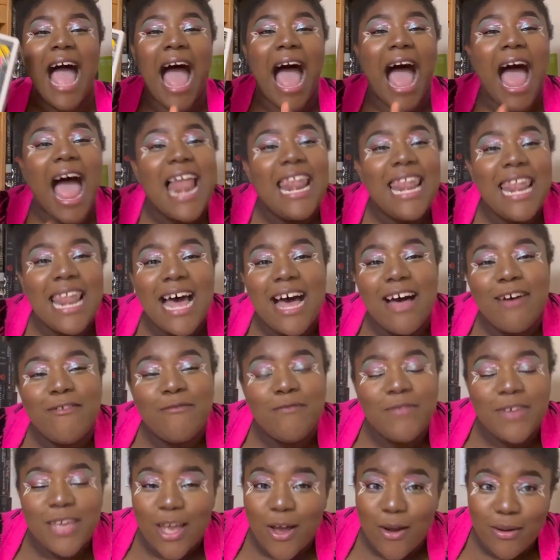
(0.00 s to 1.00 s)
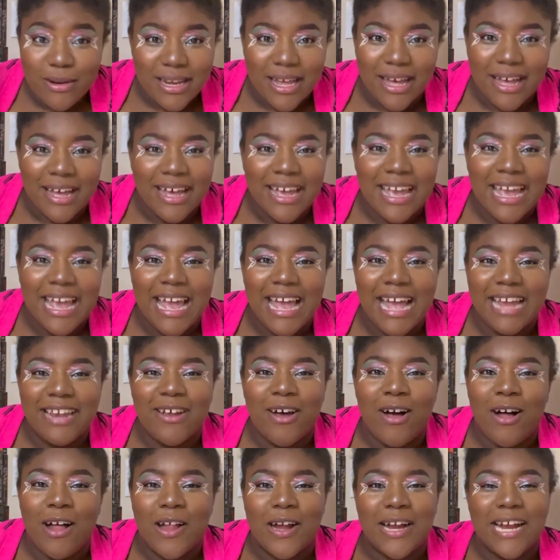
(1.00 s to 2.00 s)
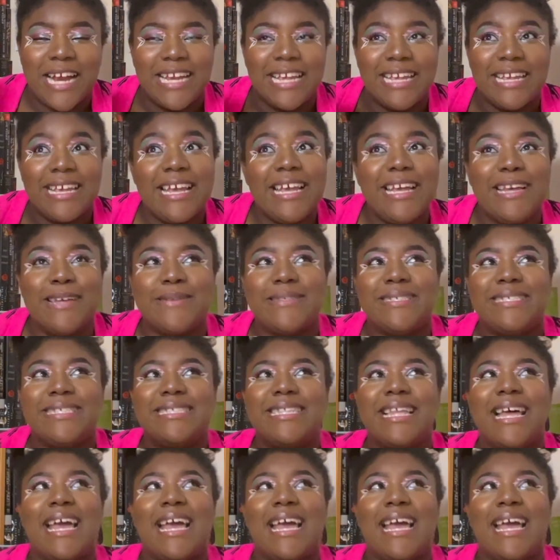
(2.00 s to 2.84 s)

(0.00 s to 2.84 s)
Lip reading: I love Fiona and All Our Hidden Gifts.